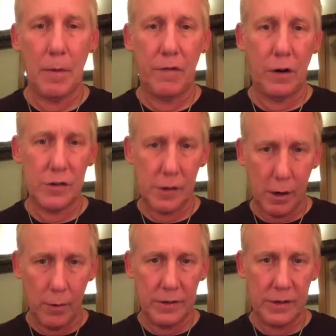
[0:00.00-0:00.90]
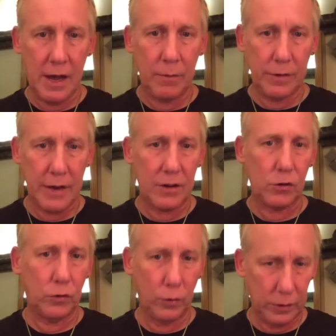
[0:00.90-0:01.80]
September 1st to coincide
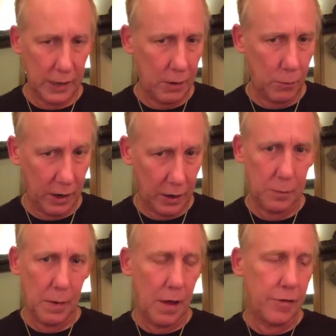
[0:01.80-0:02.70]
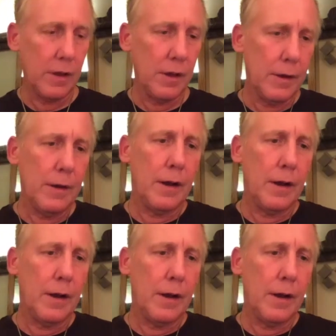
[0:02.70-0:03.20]
with National Suicide Awareness Month,